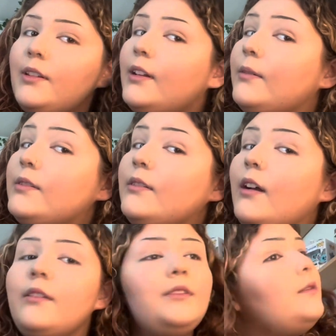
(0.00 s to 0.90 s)
that it's
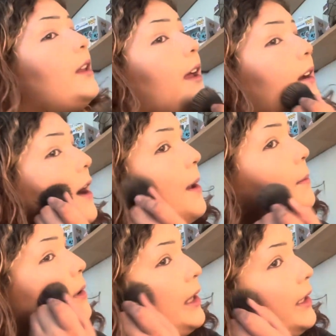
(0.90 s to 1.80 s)
not too like
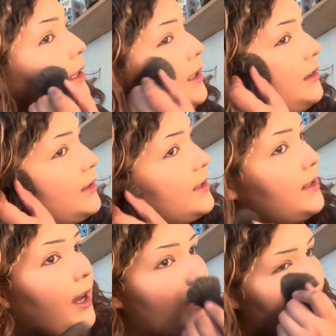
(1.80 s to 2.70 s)
unblended on the
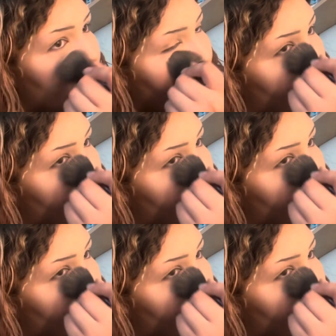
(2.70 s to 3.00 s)
side.